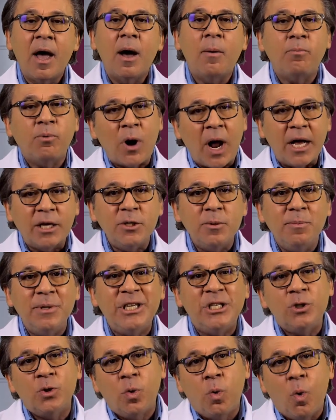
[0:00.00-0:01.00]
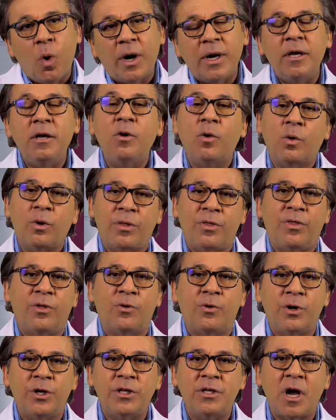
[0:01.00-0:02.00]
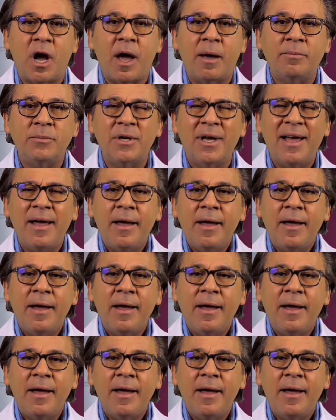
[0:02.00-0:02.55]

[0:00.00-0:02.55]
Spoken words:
approximately 20 or 30 times.